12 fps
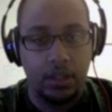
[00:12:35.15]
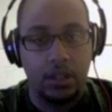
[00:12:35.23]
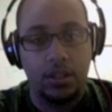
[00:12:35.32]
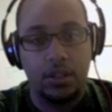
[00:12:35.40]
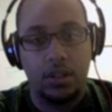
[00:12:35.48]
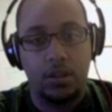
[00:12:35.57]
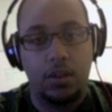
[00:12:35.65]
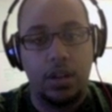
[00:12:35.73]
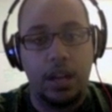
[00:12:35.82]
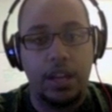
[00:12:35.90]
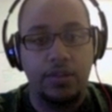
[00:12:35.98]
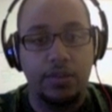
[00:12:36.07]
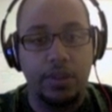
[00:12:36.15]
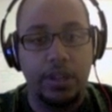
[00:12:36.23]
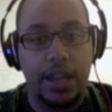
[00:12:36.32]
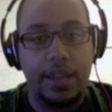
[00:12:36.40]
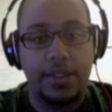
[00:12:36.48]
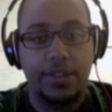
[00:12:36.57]
So iTween
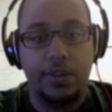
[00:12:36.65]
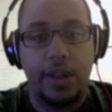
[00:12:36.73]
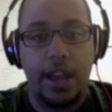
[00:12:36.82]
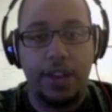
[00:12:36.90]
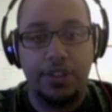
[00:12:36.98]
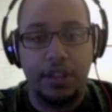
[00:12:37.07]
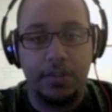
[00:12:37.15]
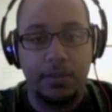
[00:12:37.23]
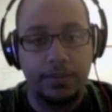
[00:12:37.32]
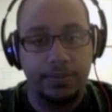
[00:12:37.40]
has its own hash table.